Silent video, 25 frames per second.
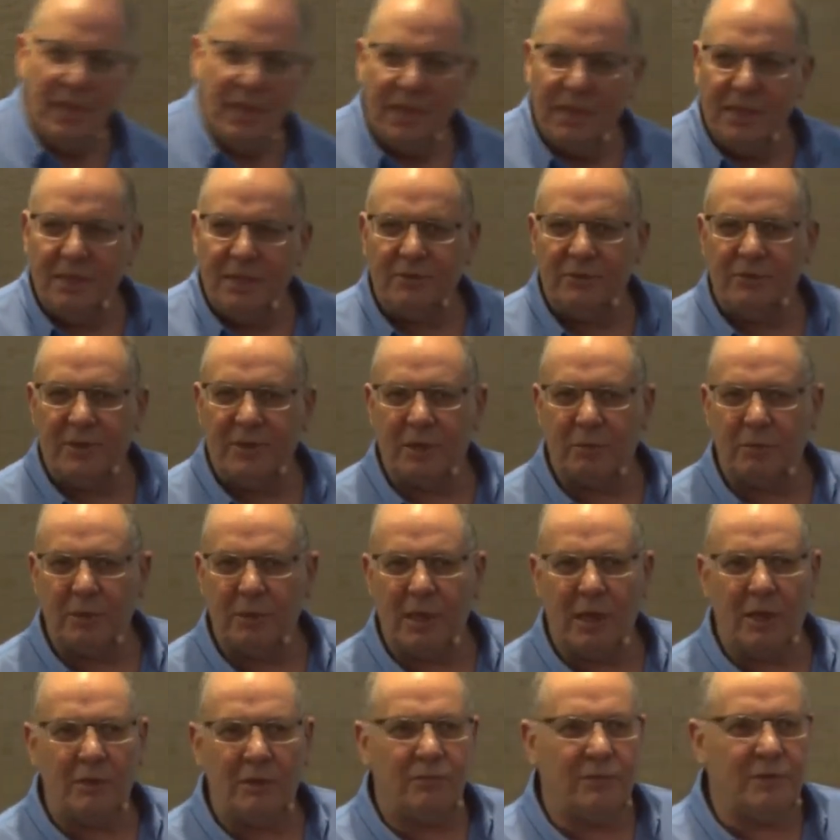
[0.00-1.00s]
is that
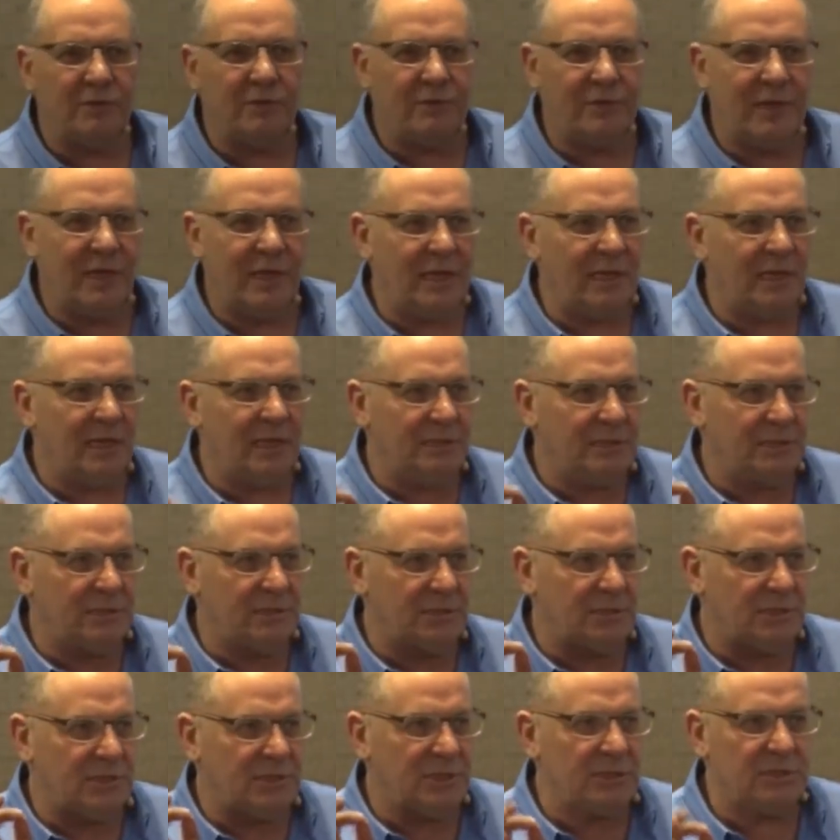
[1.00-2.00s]
we often say
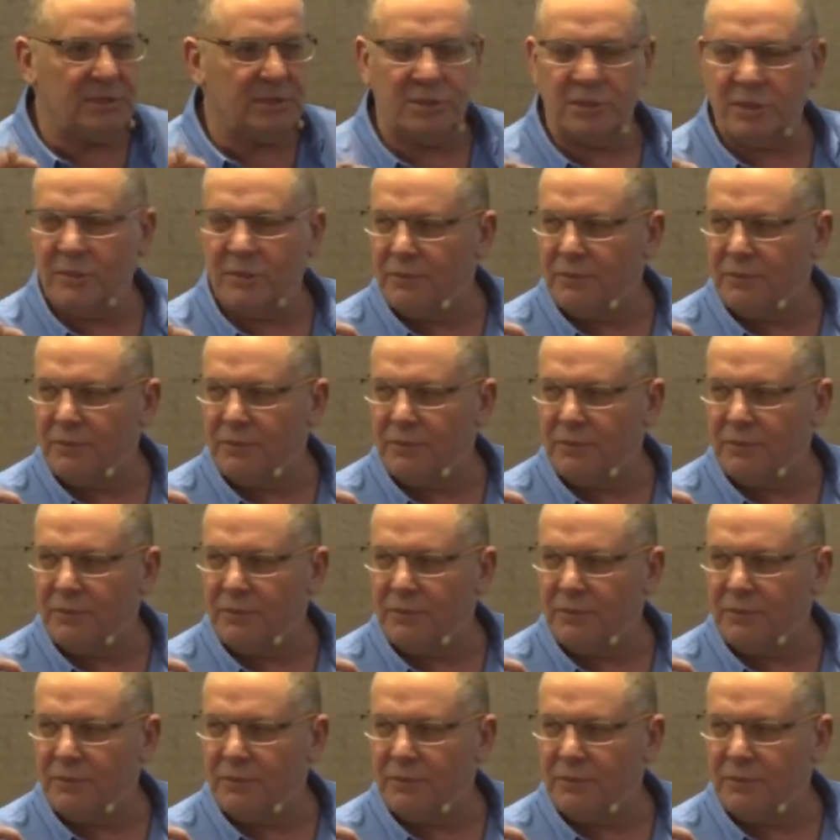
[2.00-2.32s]
sins